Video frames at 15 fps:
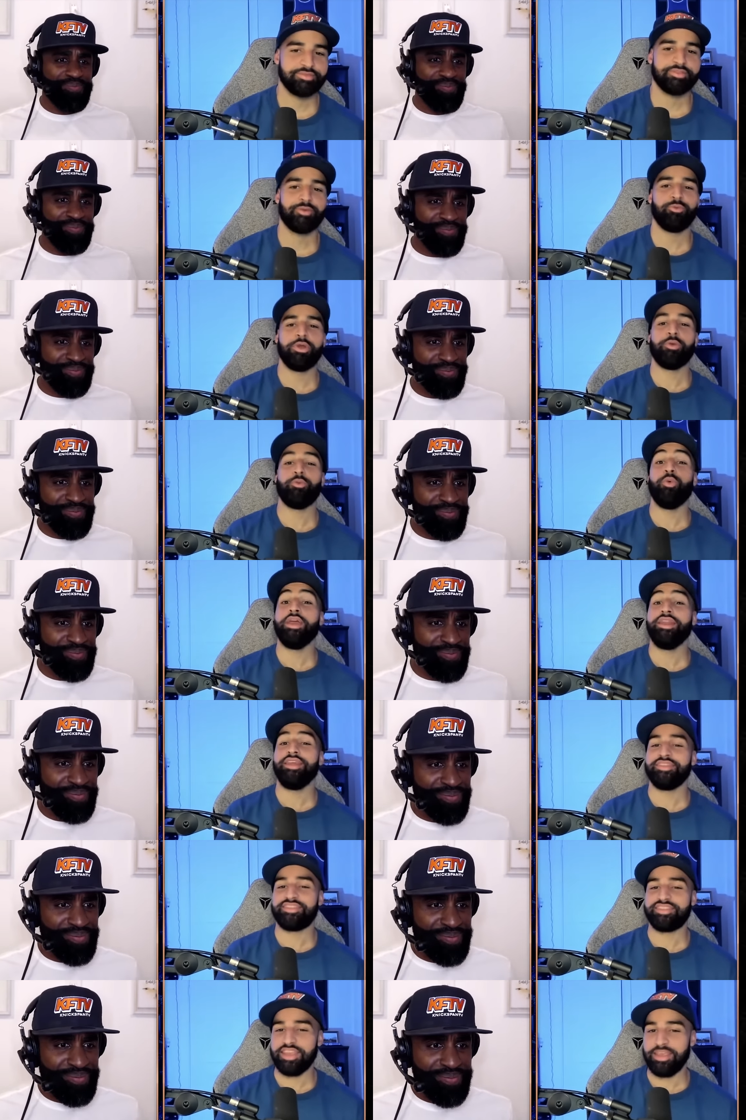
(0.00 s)
Speaker 1: We're winning,
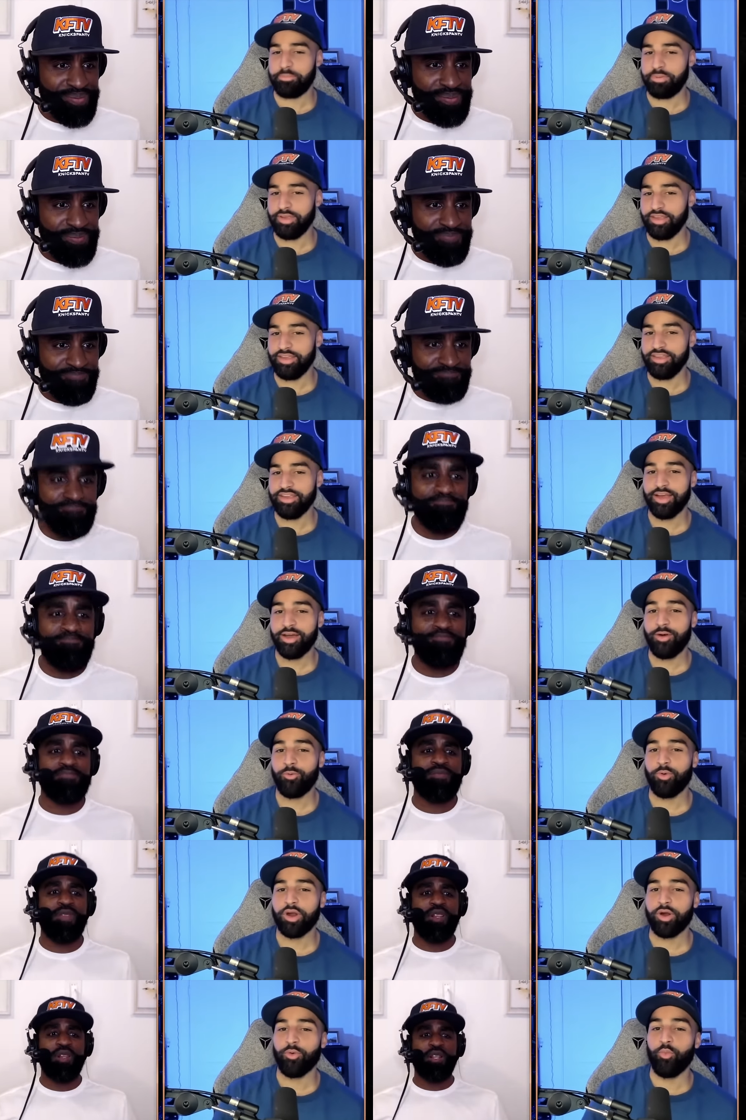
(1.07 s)
CP. Mm, We're
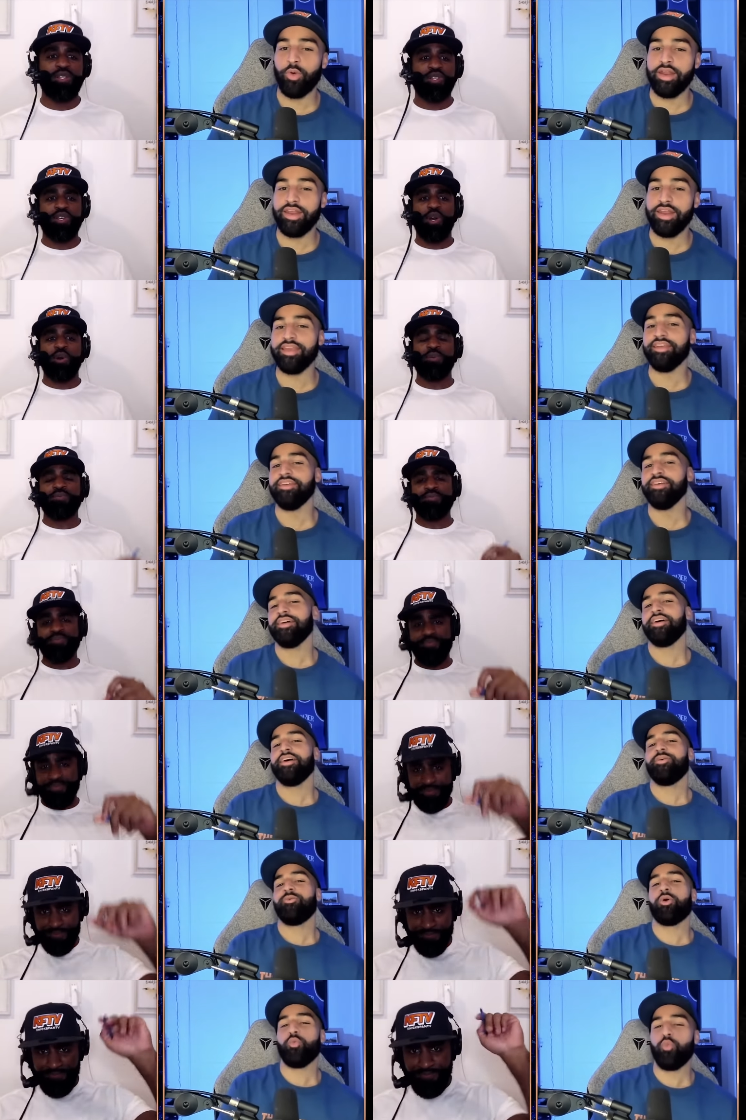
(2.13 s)
winning.
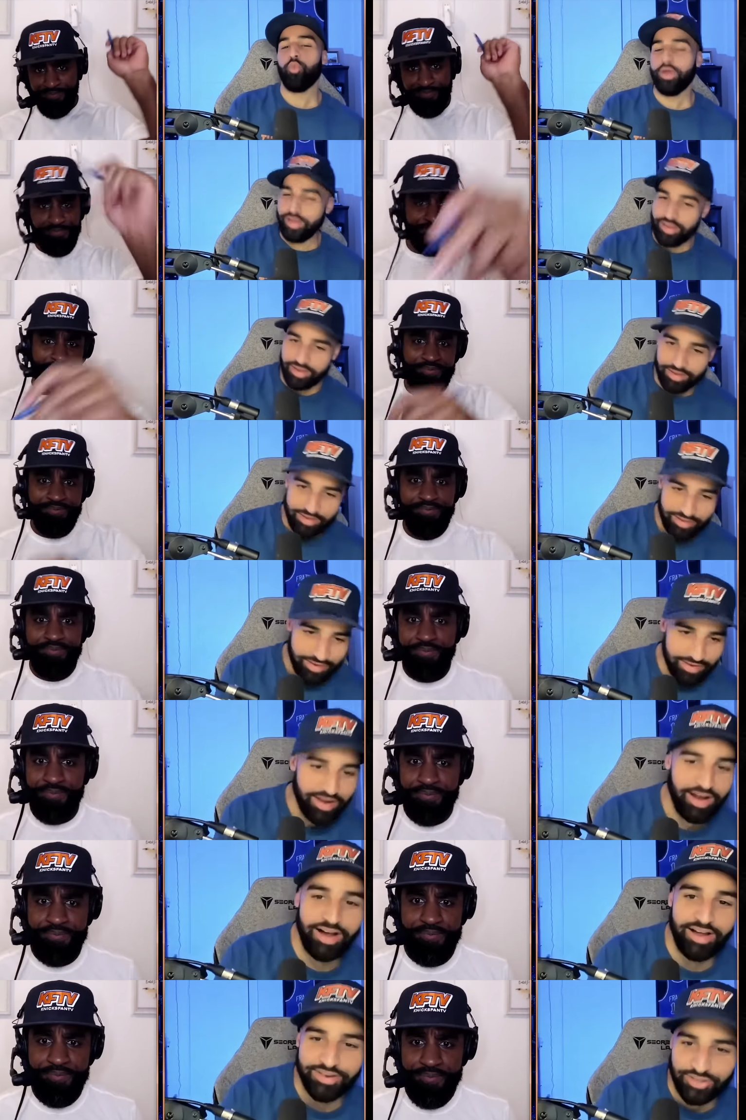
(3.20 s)
We're winning
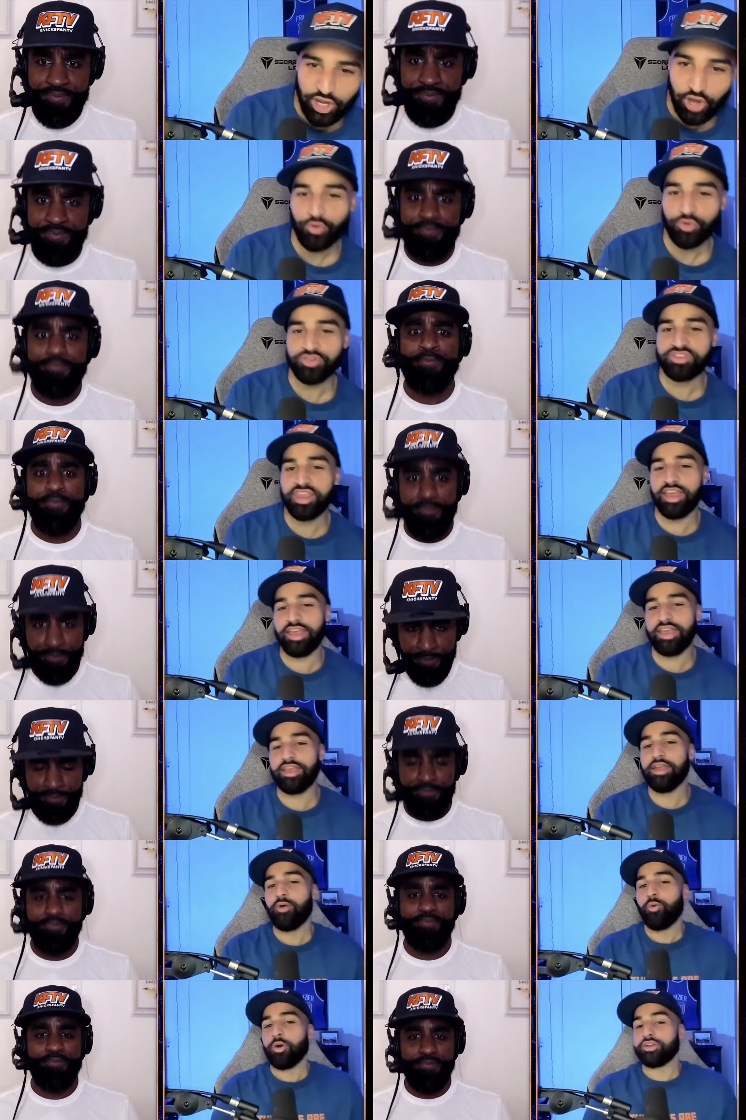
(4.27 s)
on Tuesday.
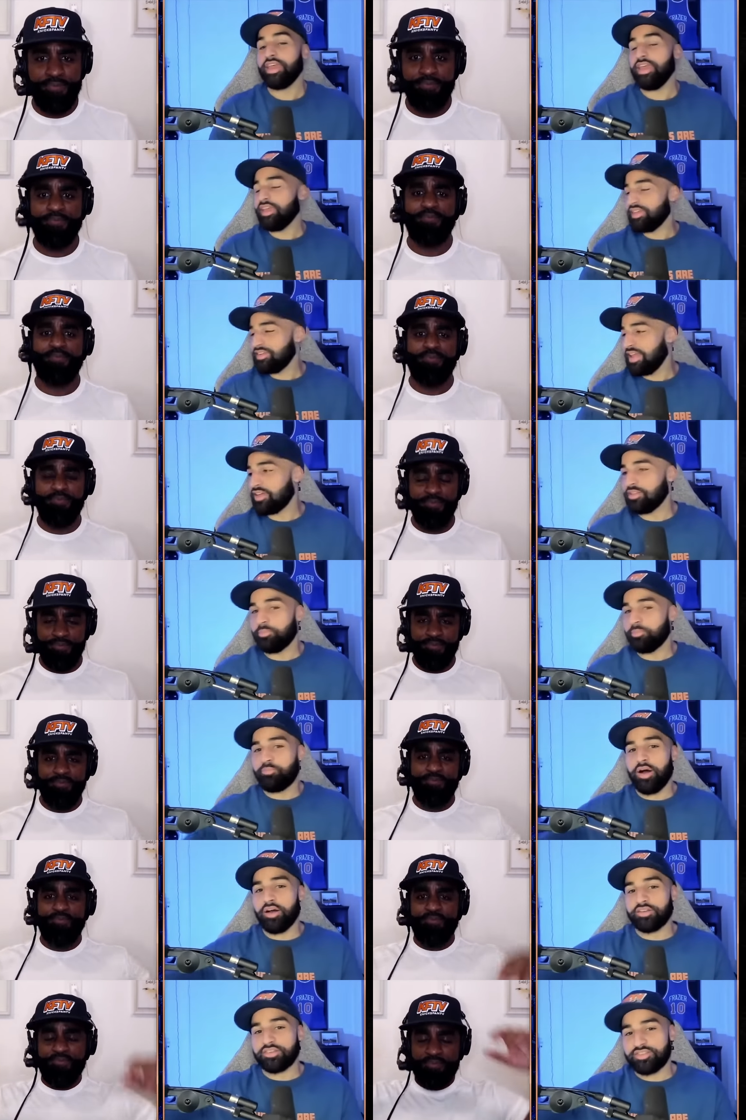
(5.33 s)
We're taking down the
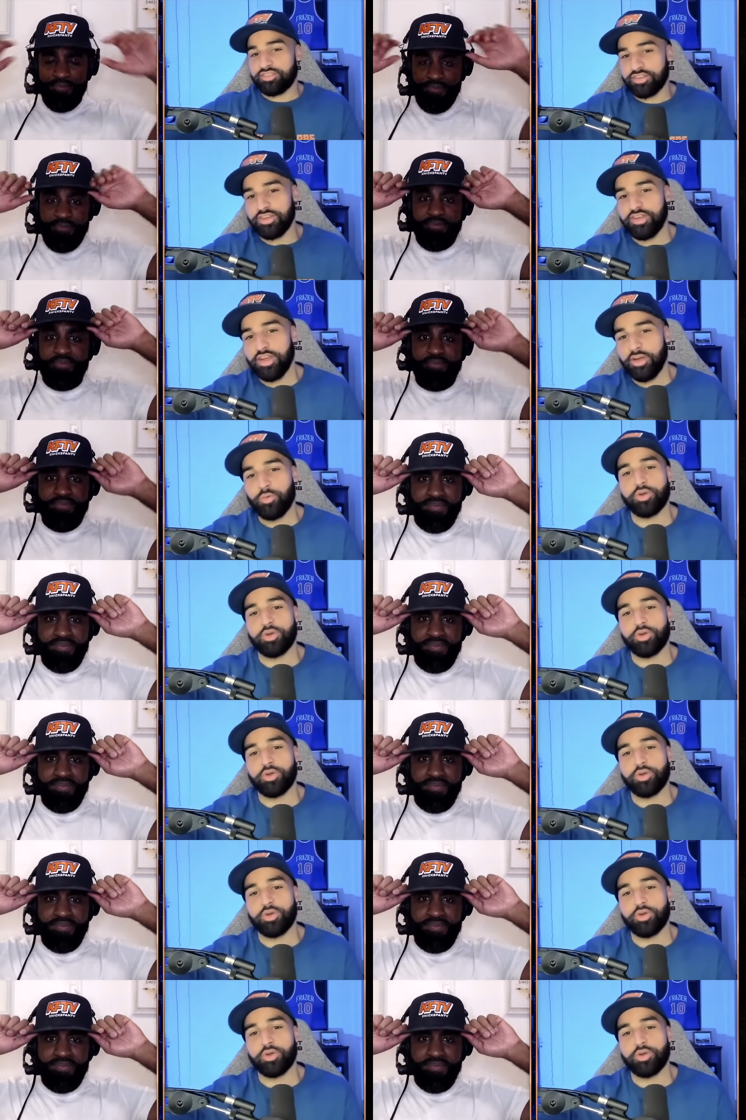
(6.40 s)
Bucks. We're